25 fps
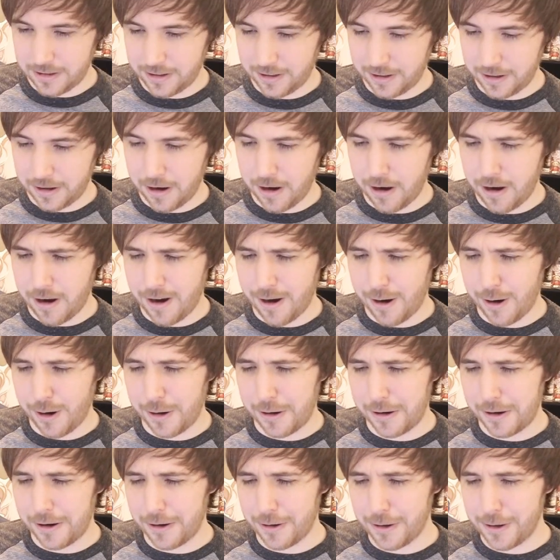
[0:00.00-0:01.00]

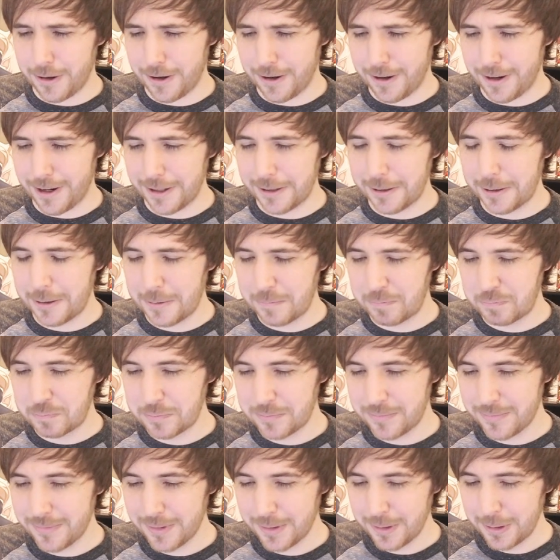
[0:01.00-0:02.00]
Oh
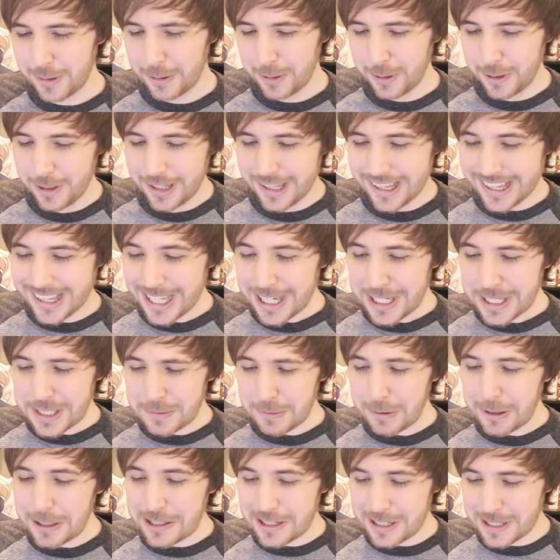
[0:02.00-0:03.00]
This
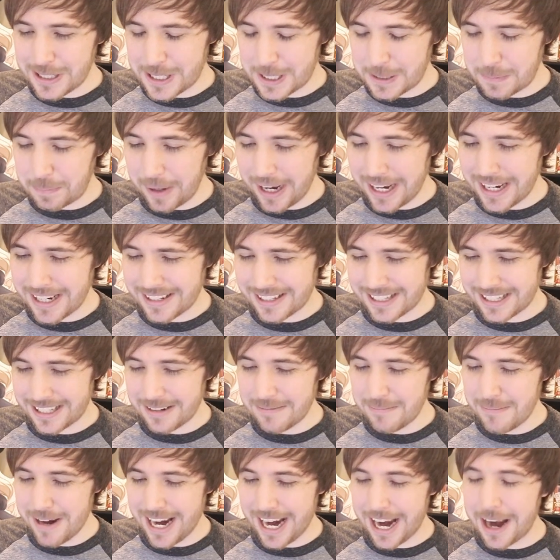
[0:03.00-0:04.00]
one just speaks
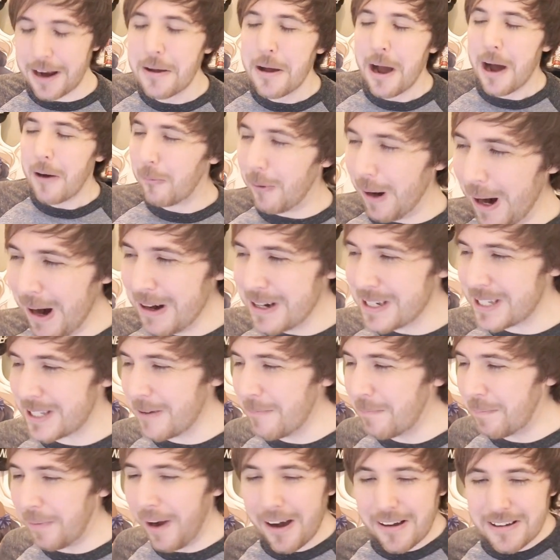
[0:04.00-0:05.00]
to me. We're
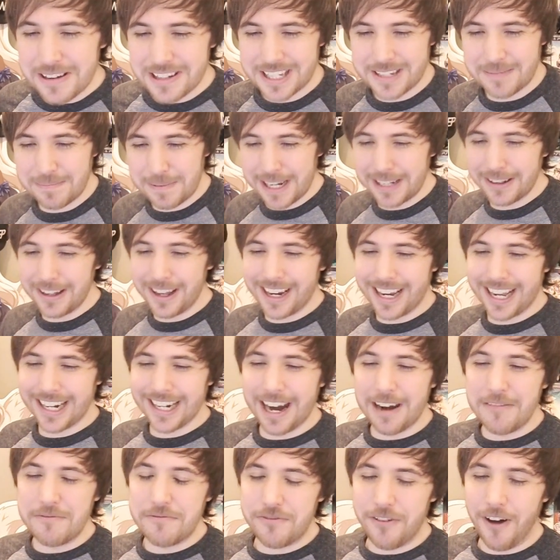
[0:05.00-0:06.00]
supposed to be looking
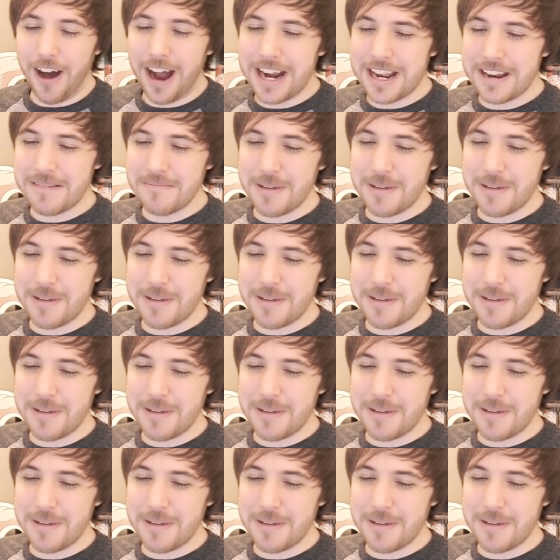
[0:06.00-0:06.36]
at funny